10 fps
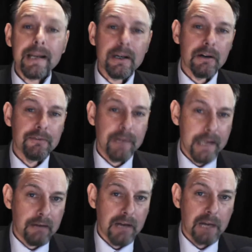this week in our
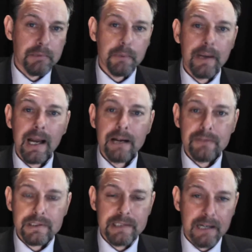video library, we
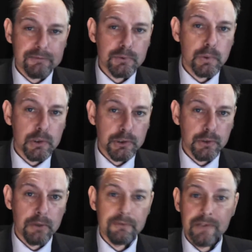have several
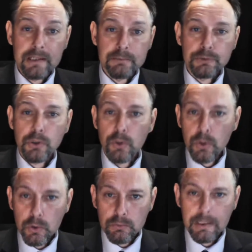short films,
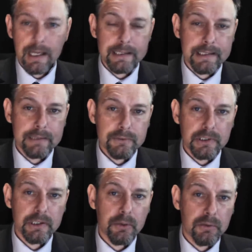all relating
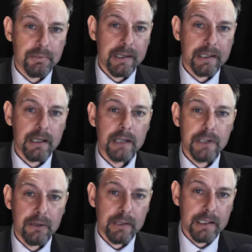to the European
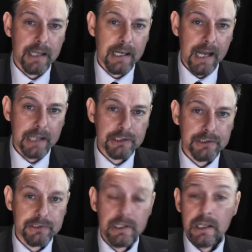Union
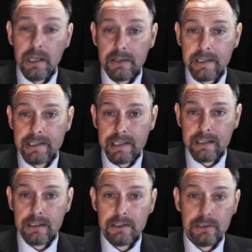elections. And
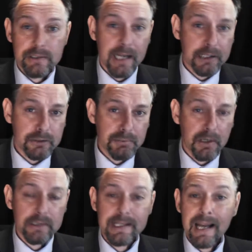these include
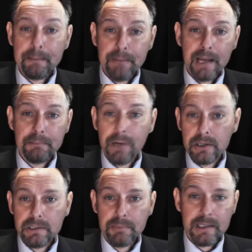National Party Campaign
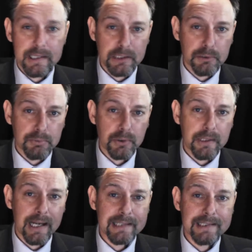Party Political
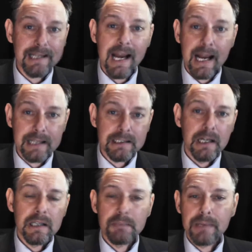broadcasts
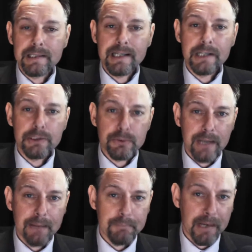and the
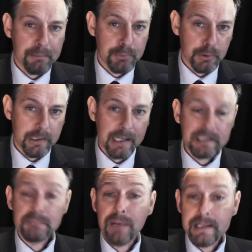presidential campaign
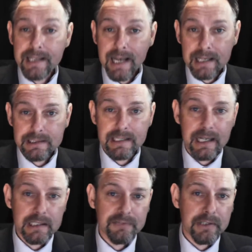broadcasts by the
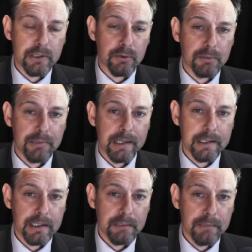candidates for the
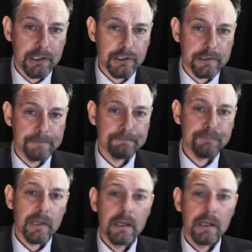European Commission.